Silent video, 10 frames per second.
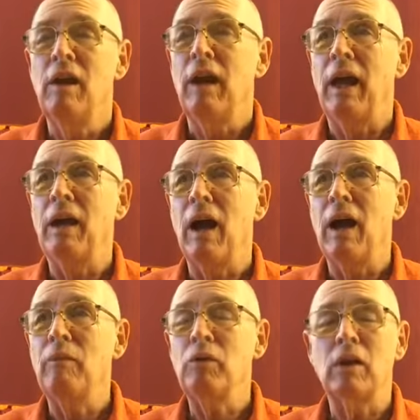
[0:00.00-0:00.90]
And
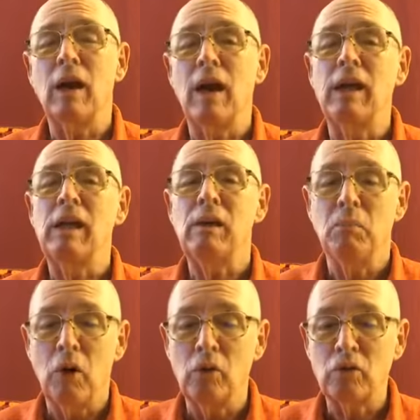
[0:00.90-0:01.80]
I'm the guy he
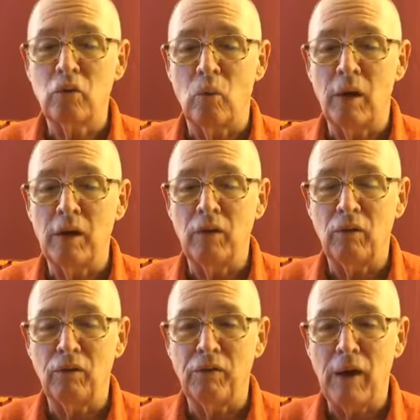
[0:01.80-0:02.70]
most wanted
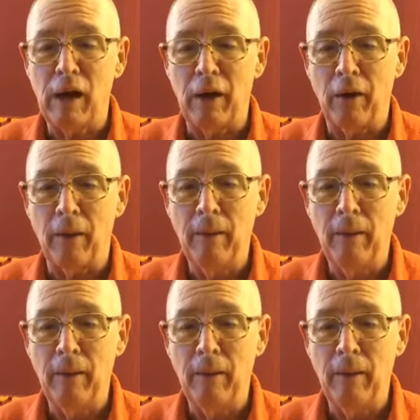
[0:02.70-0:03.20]
to fire.